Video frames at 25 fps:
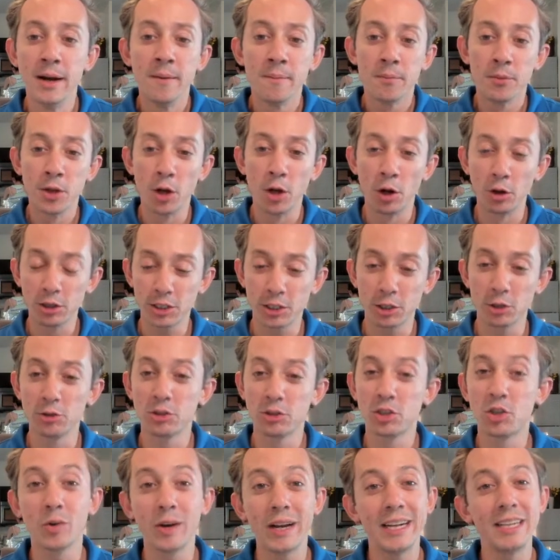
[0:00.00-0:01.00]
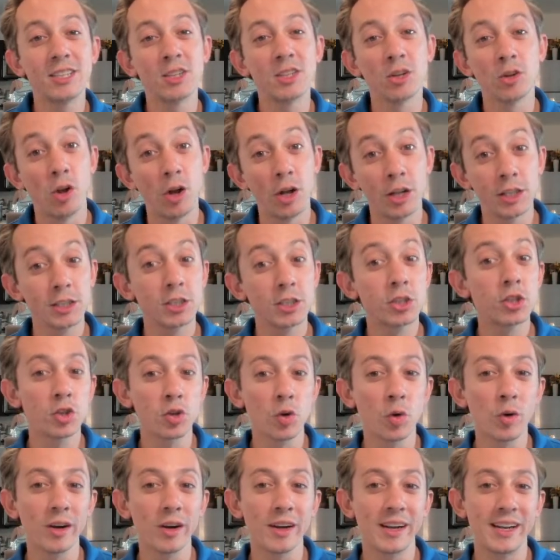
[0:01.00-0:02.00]
Notice those greens along the
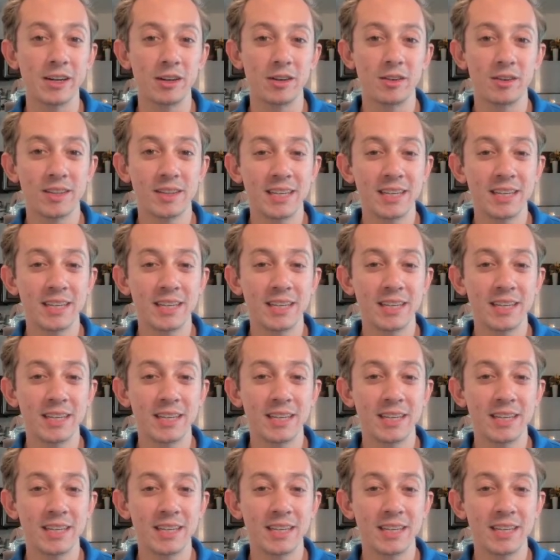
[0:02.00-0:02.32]
shore here.